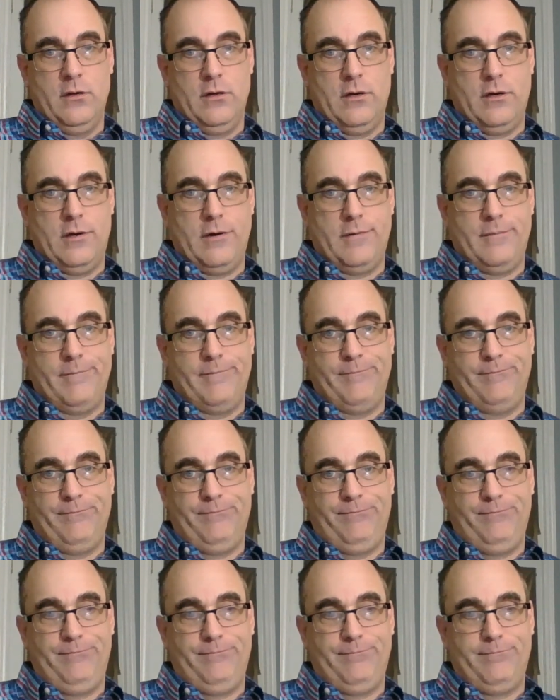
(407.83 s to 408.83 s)
Um,
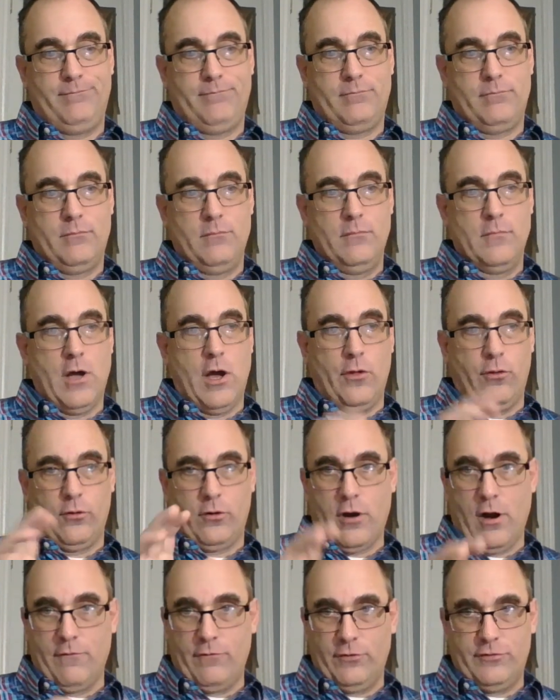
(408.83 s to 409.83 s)
other
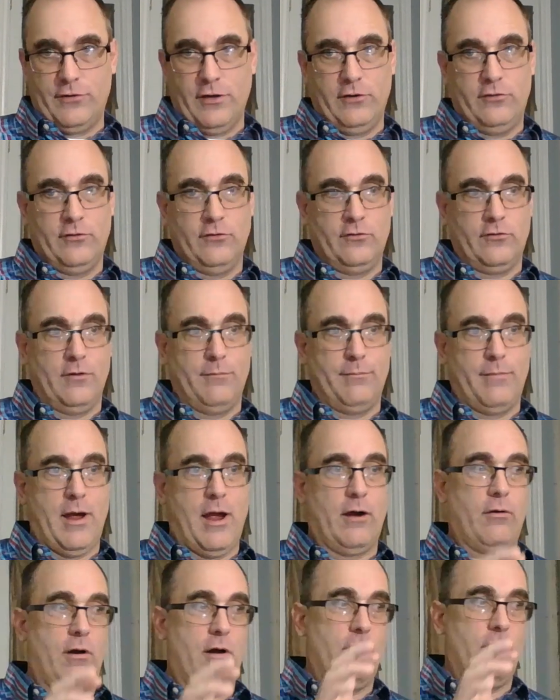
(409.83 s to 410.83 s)
conversations in the
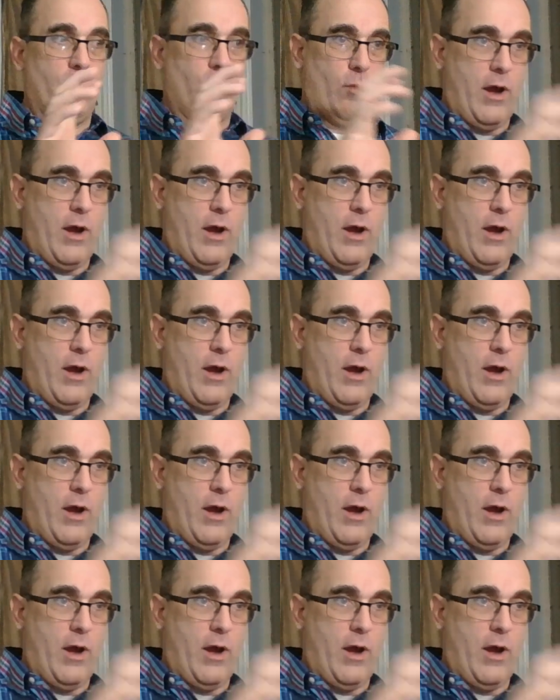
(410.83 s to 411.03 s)
background,